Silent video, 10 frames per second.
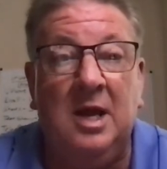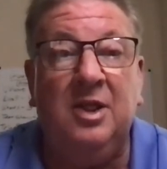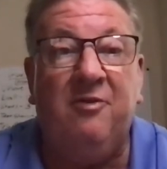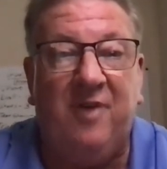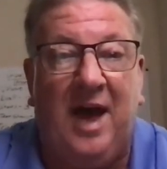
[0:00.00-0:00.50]

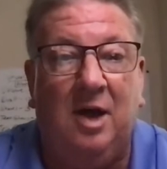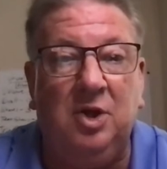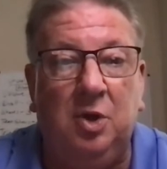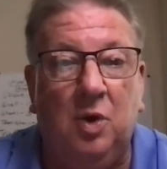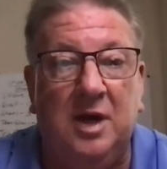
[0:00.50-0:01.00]
The
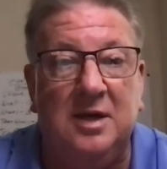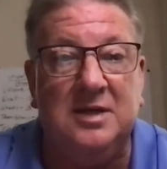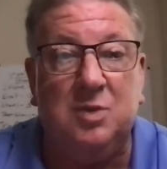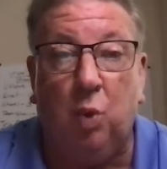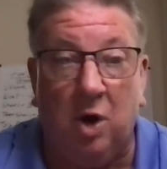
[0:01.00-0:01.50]
value
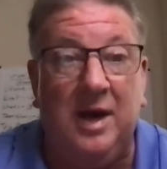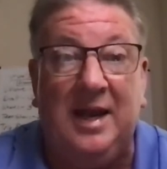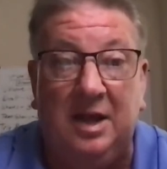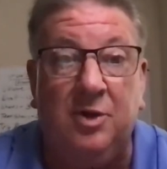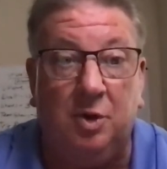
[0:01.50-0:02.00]
is we're
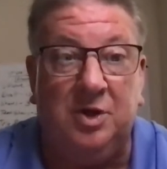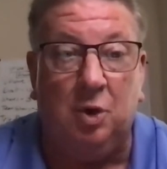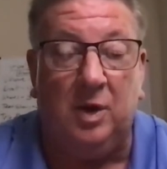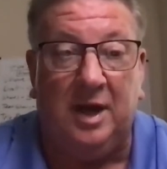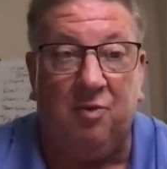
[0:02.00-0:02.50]
either
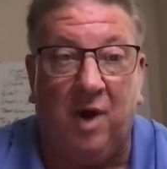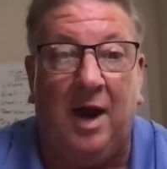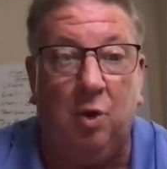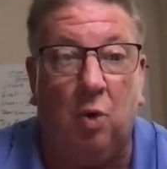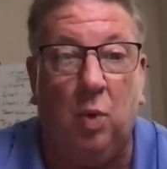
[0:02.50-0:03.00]
doing it
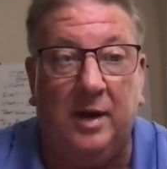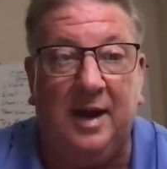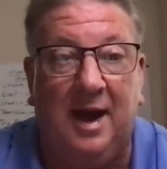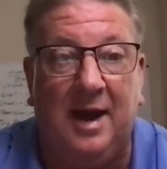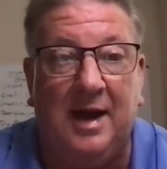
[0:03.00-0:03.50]
right or we're
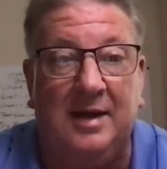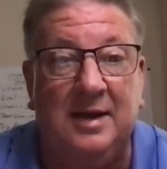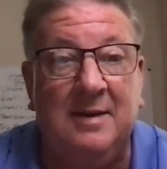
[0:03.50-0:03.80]
not.